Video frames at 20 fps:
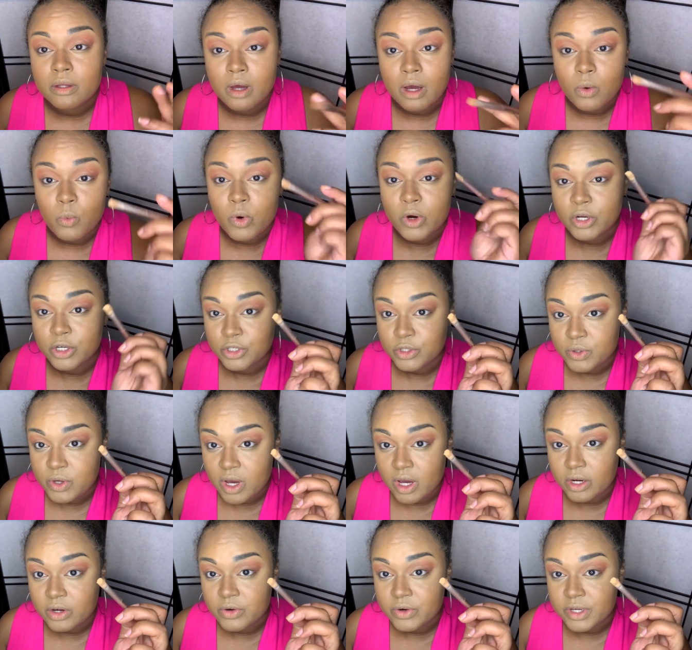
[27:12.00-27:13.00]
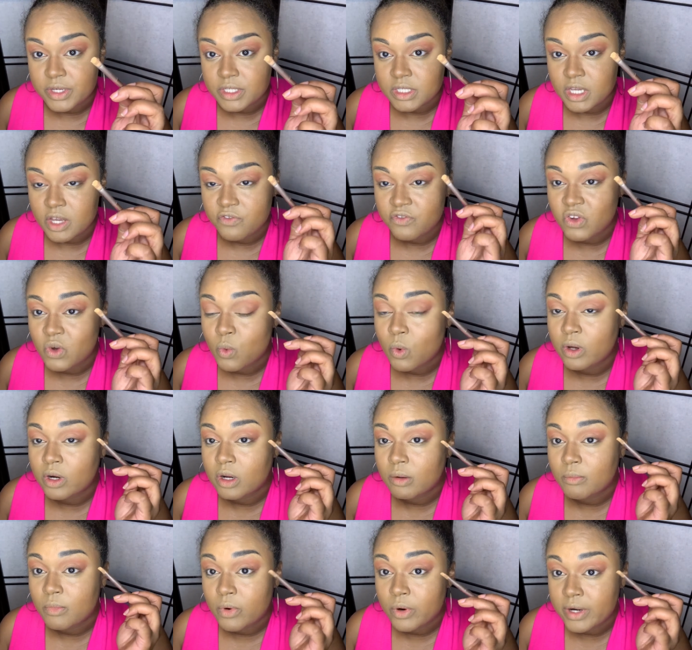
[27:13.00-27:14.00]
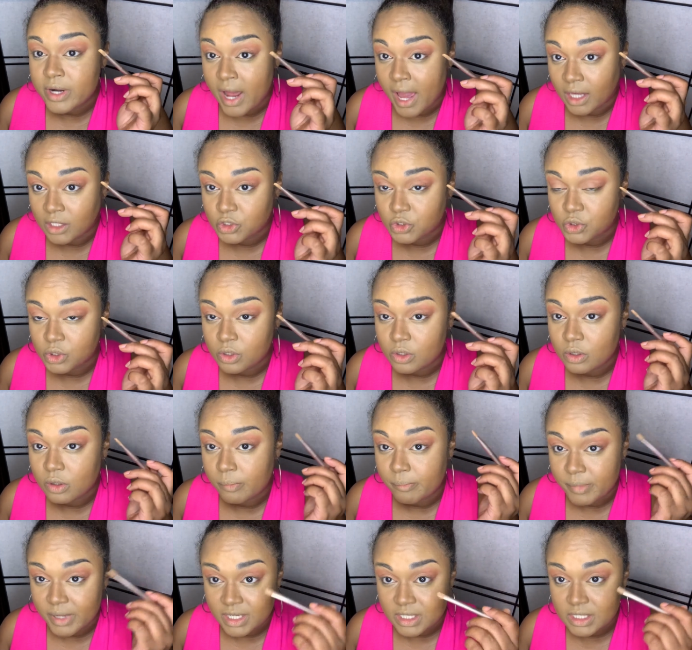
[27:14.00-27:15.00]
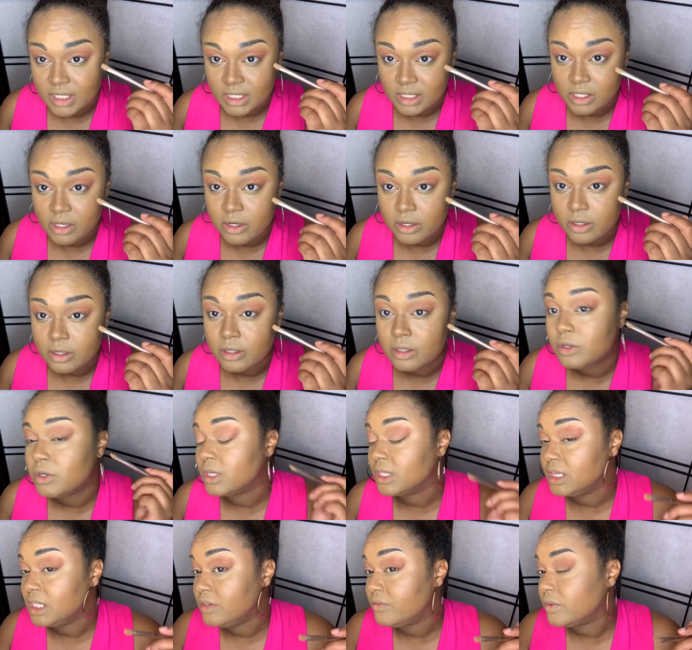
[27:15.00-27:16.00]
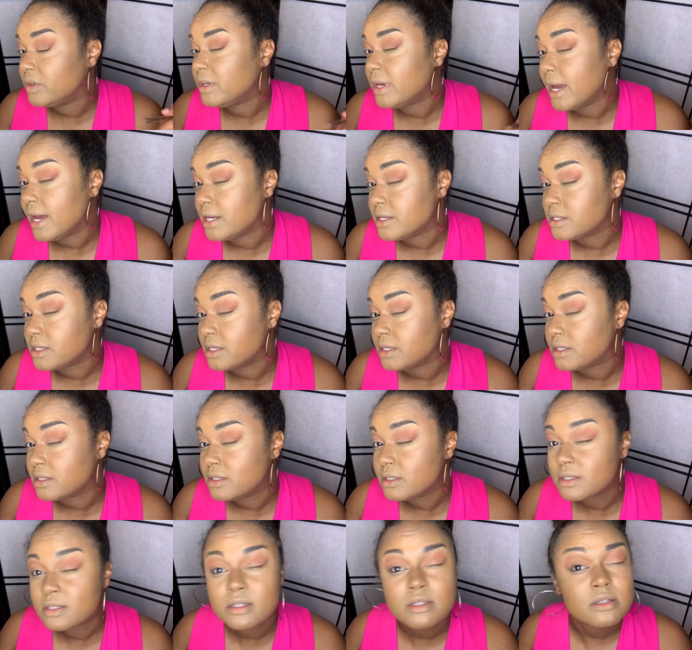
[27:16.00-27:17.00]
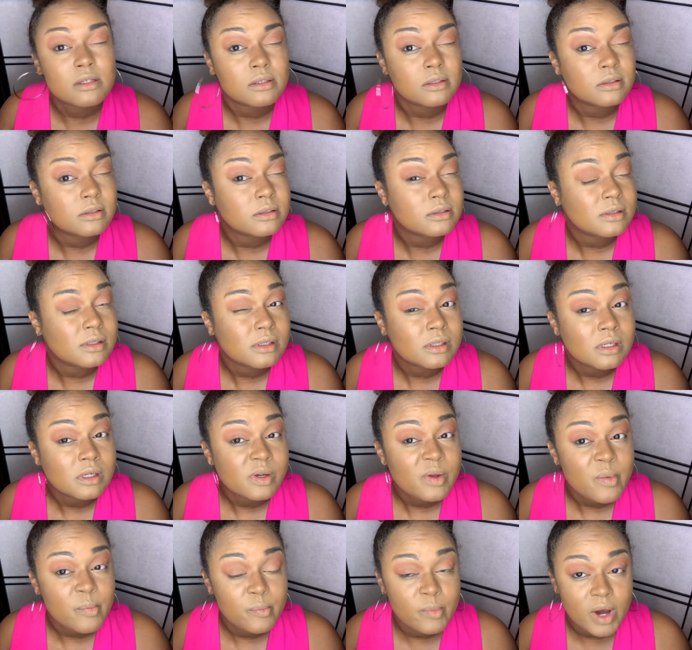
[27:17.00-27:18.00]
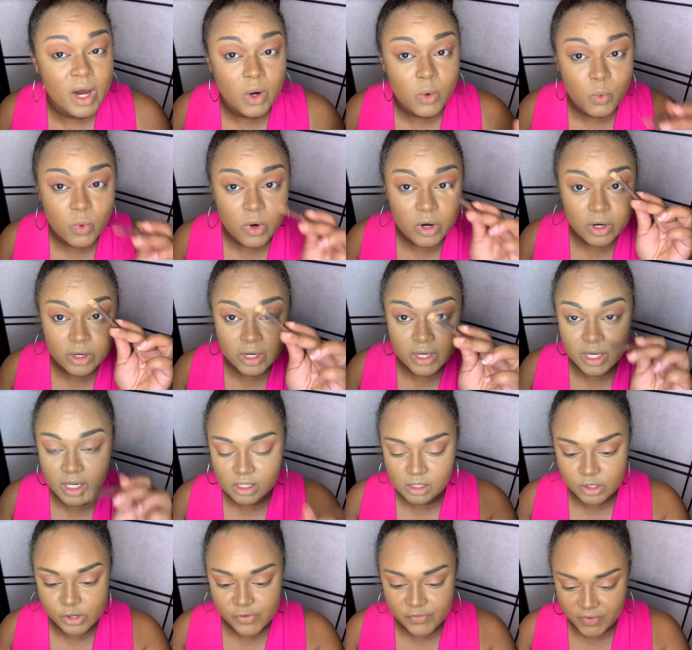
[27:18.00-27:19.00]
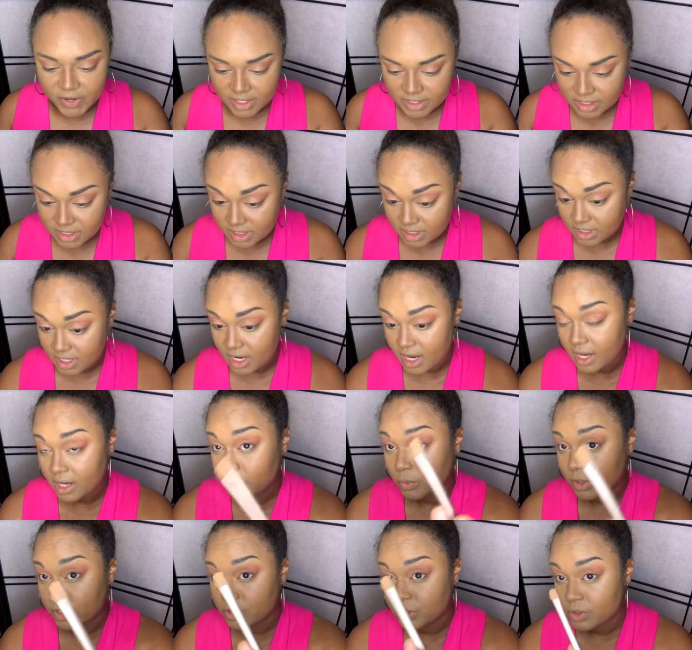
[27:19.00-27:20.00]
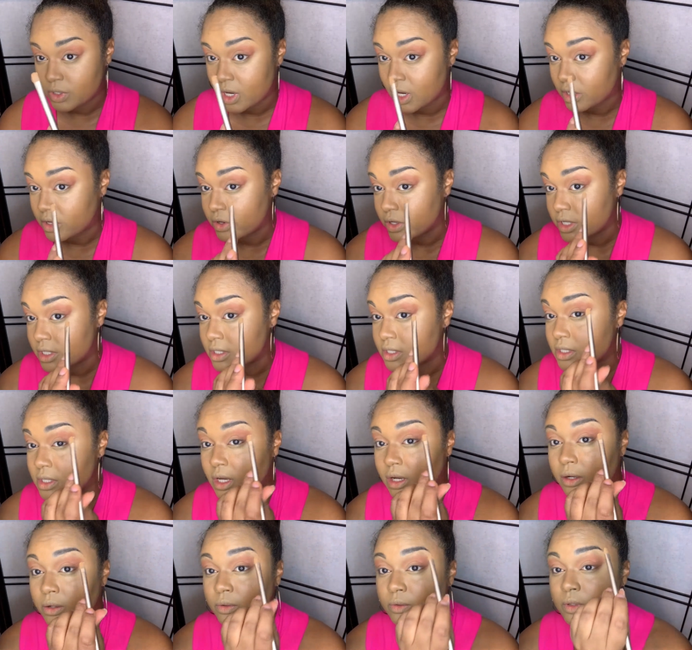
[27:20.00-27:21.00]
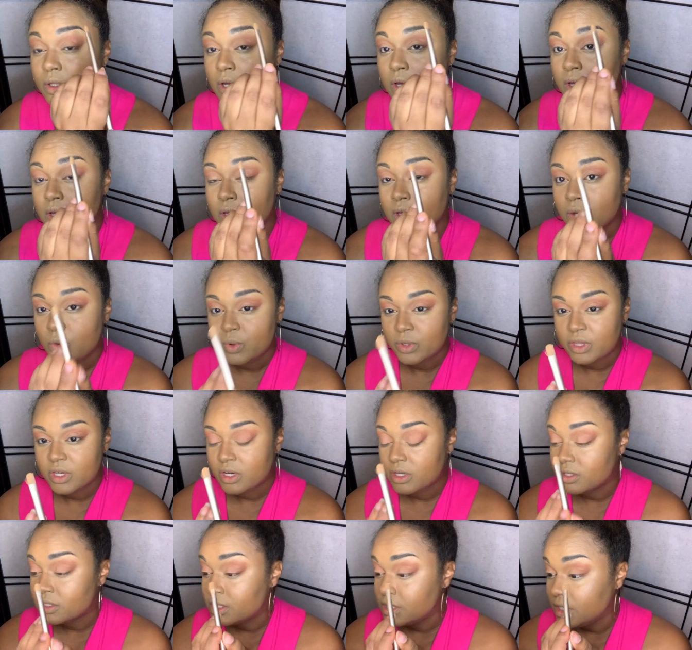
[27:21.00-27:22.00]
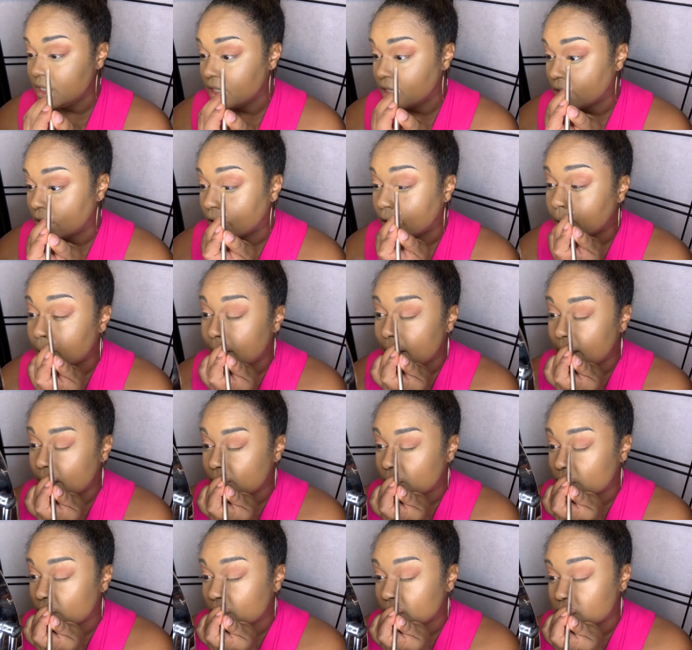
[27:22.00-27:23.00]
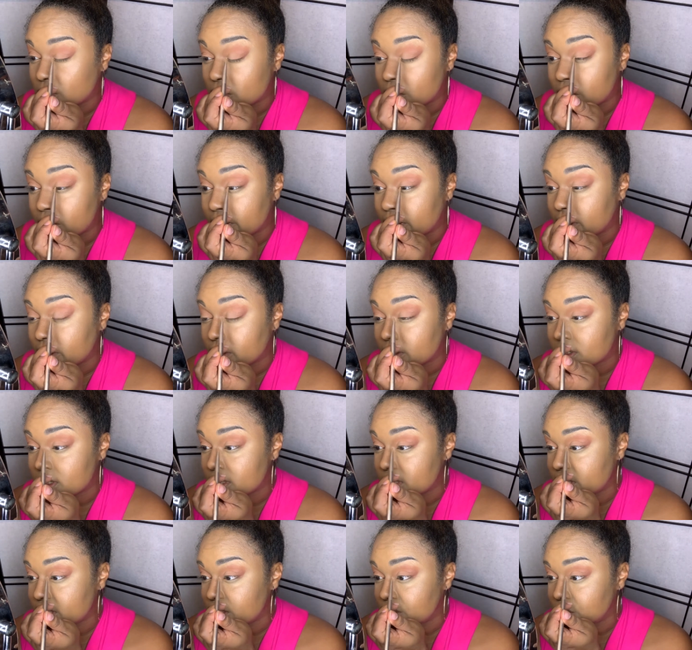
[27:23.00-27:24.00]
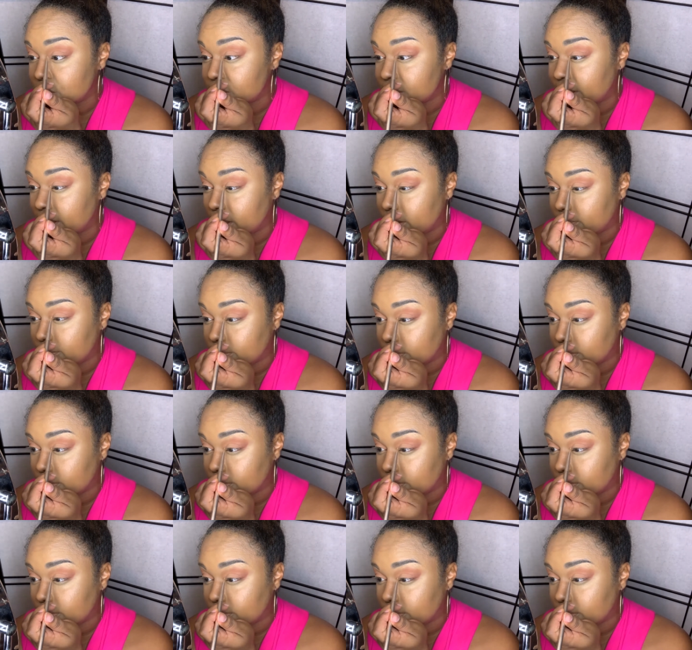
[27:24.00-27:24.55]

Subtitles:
we're gonna do cut crease. If you want a more natural, messy look, you can leave it as is. But we're gonna get a little fancy today and we're gonna do cut crease. So with the concealer, I'm going to create a C shape,